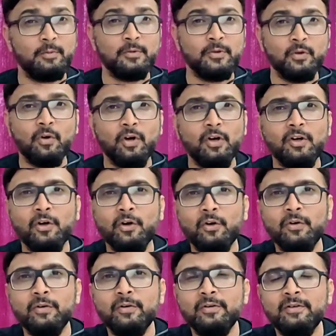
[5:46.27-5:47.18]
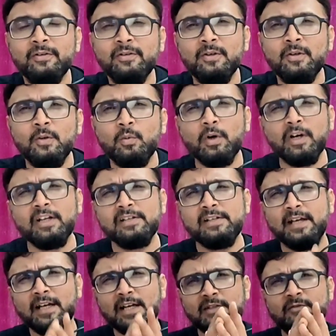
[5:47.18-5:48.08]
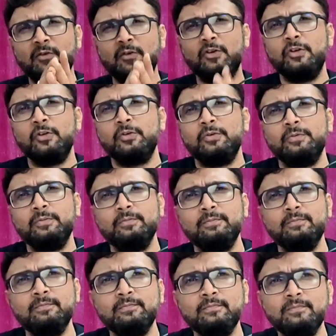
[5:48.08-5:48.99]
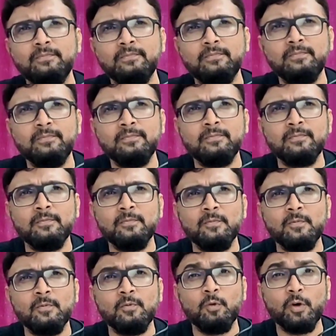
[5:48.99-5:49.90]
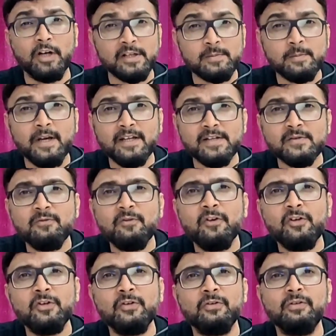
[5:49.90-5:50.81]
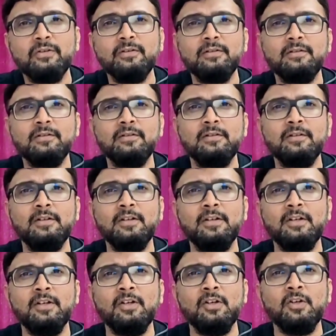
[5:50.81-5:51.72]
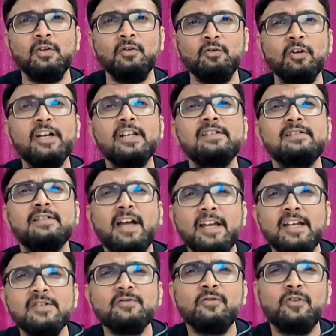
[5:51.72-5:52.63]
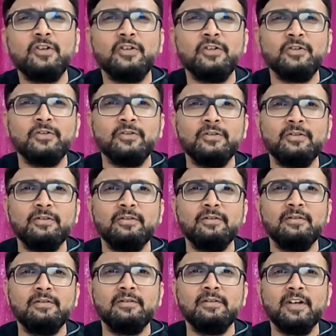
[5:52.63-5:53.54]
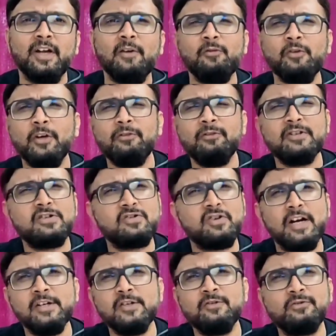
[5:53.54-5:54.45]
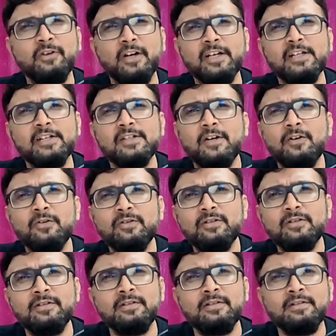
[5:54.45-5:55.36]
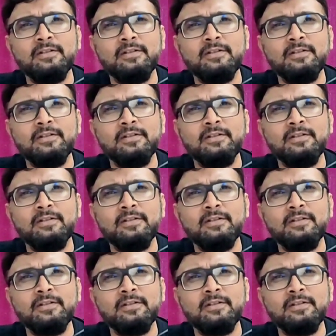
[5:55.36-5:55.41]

You all know. What is English for you? What is maths for you? What is science for you? Have you ever tried to find it out?